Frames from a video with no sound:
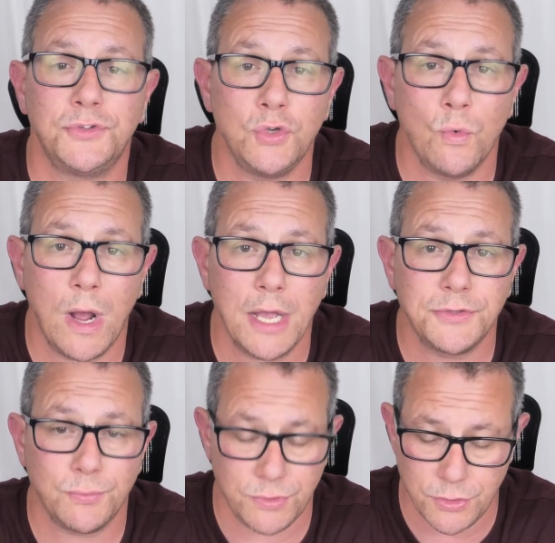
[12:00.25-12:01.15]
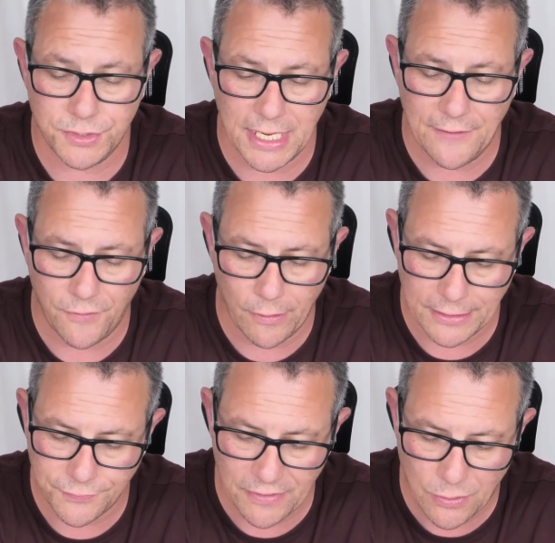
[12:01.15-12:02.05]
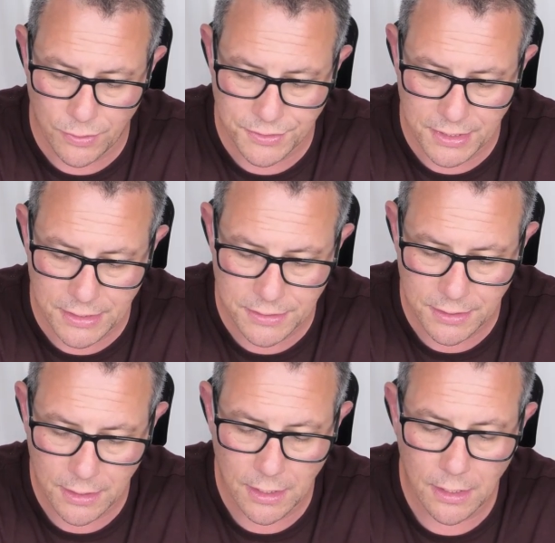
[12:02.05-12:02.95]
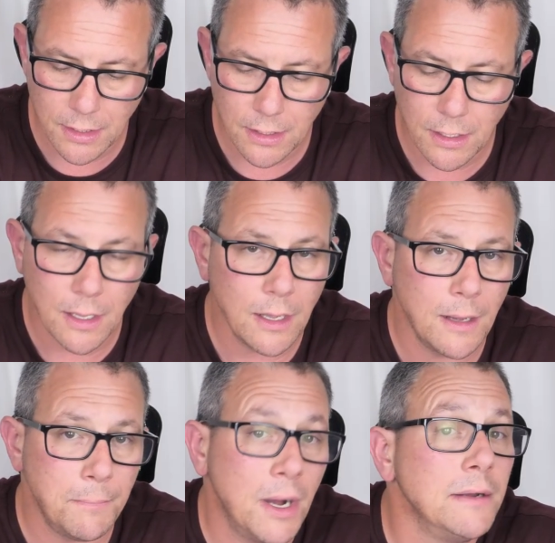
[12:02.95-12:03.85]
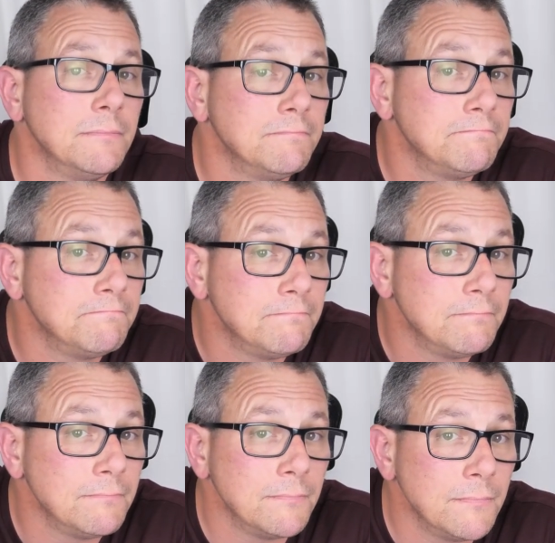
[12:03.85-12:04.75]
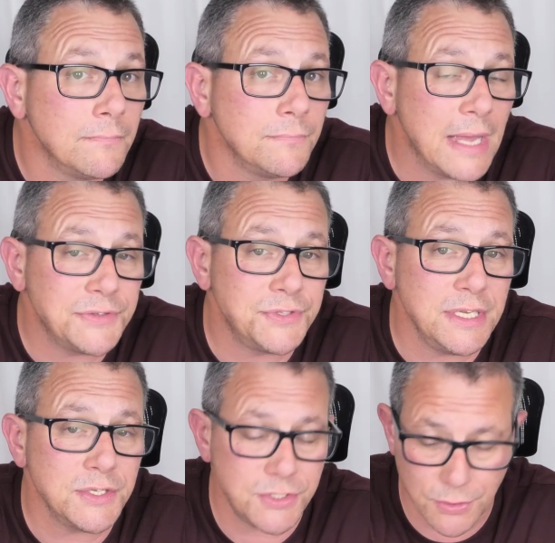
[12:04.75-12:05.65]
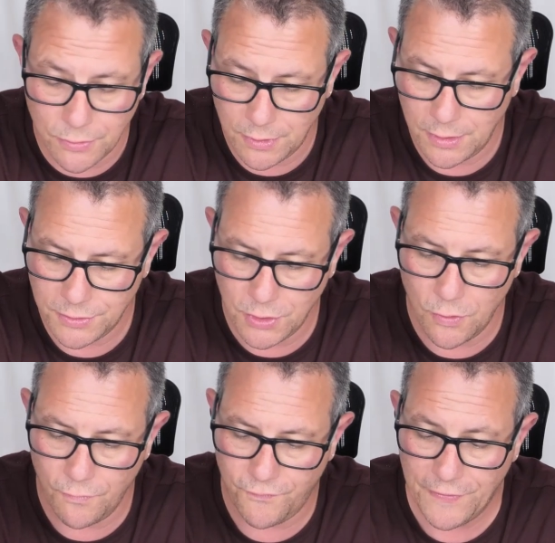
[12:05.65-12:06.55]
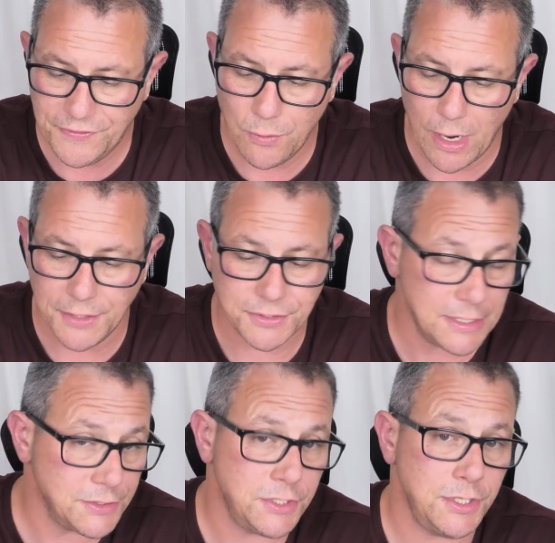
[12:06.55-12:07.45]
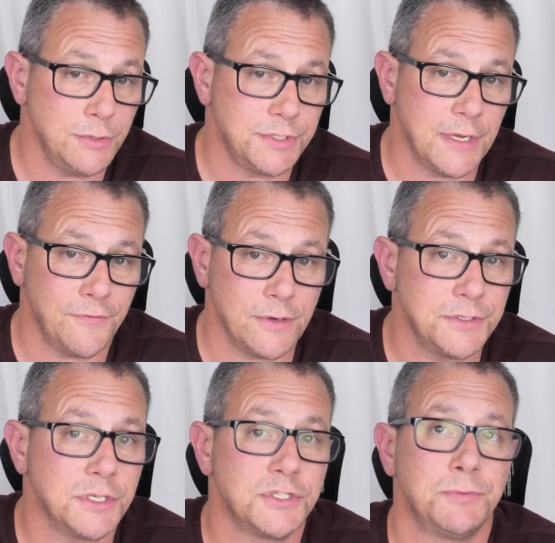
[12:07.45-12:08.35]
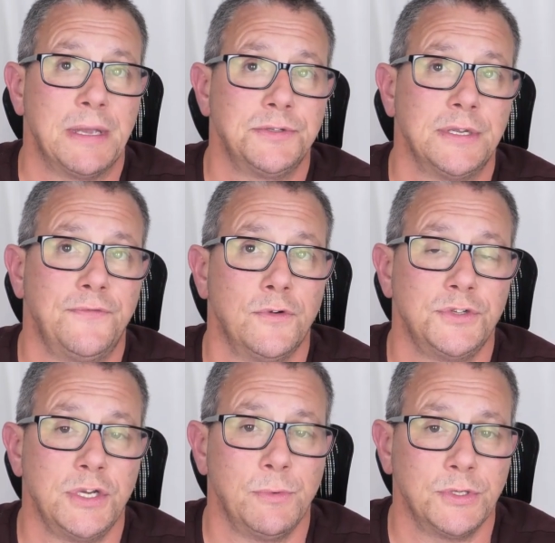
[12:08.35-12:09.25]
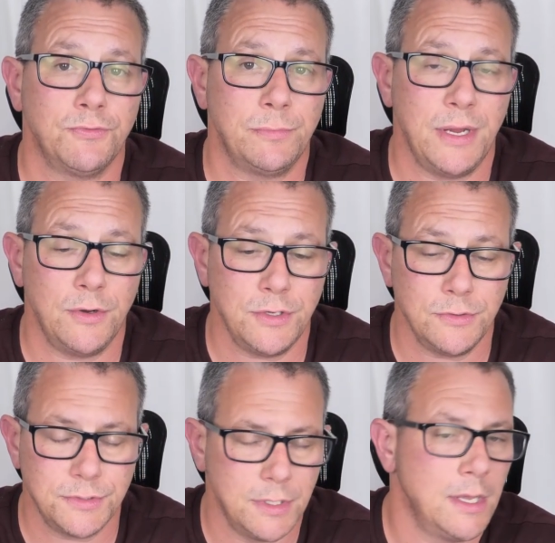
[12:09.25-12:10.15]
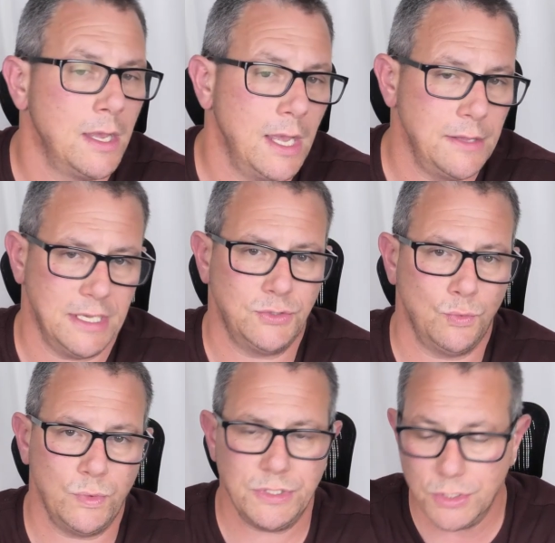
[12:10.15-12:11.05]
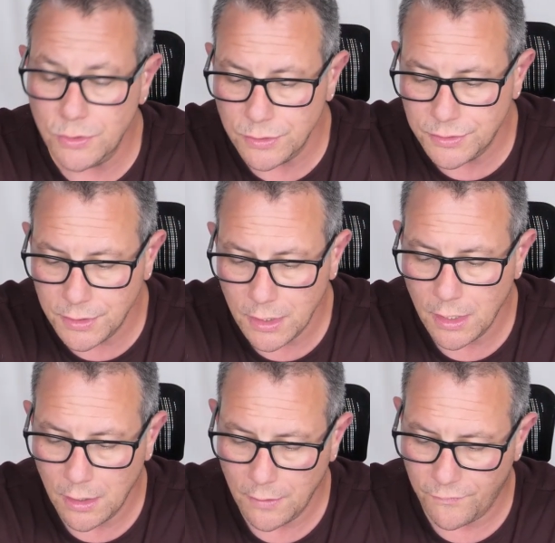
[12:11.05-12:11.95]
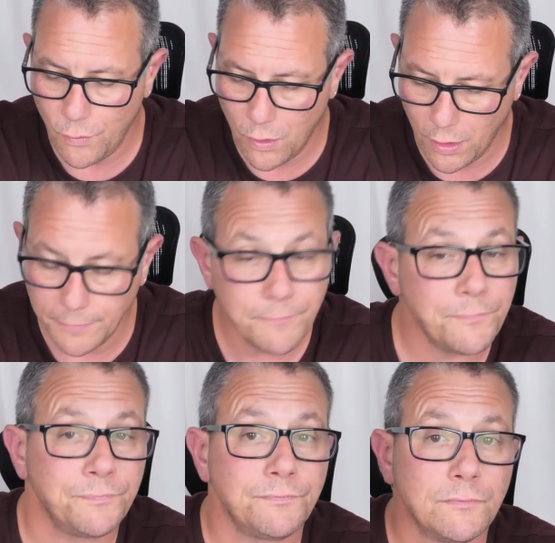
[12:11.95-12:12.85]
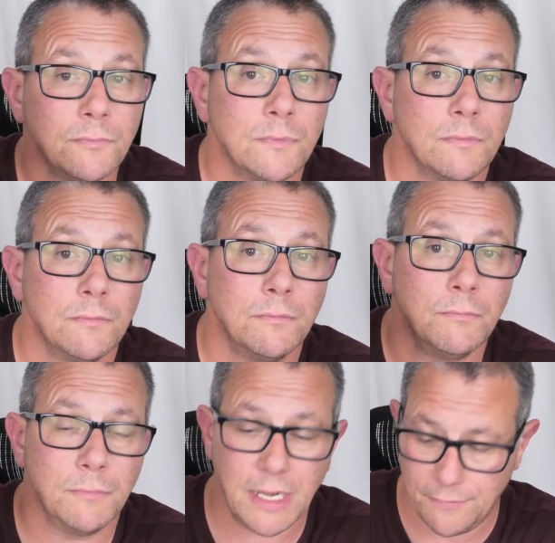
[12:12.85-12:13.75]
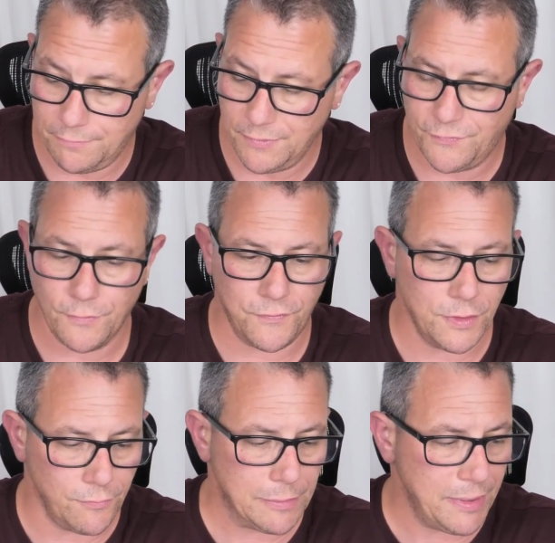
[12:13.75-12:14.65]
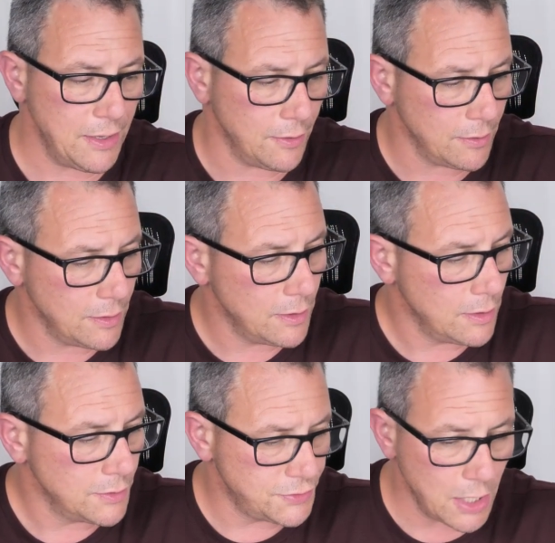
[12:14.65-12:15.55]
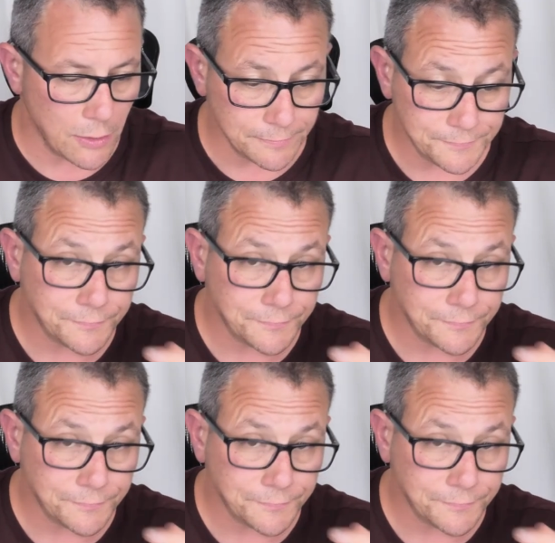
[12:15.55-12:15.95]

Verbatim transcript: 2 watts using FRS frequencies, but that's the issue. So 50 watts is a huge difference, especially for GMRS repeater use, and that's what we use for my for, for the repeater. So